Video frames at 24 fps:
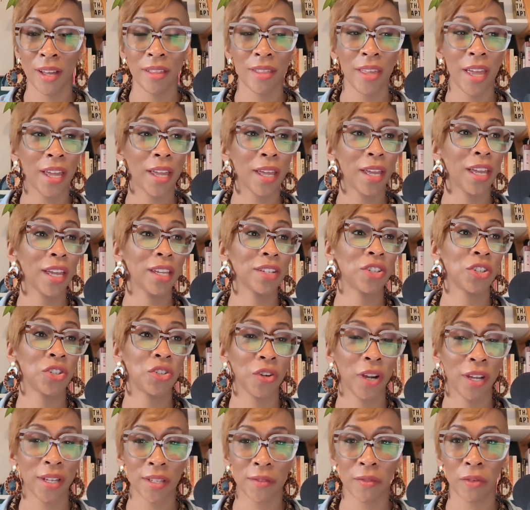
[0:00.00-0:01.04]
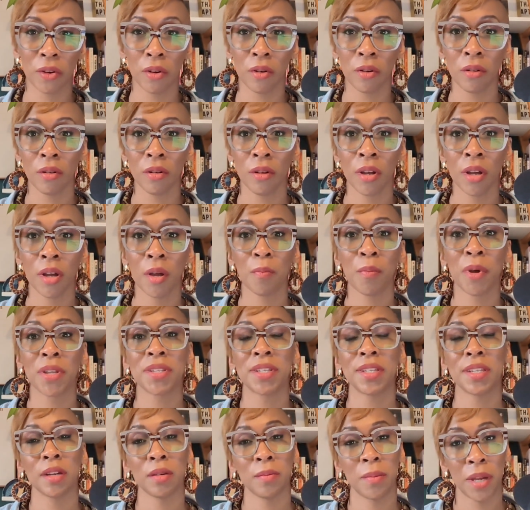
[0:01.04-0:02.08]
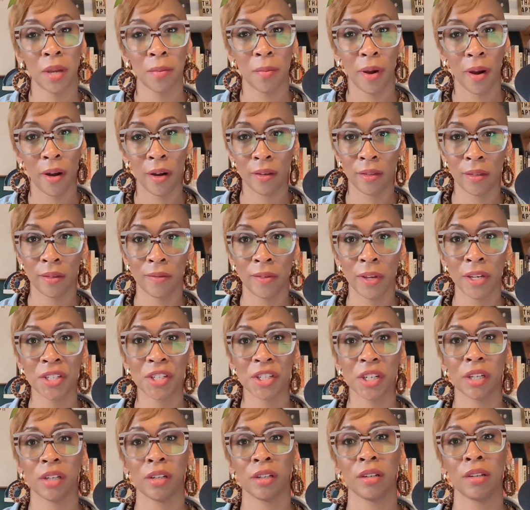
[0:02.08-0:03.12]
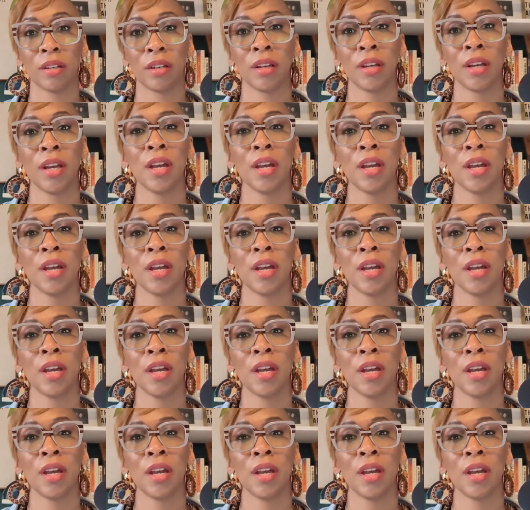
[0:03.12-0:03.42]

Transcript: they can get stressful, but still be a part of the vision.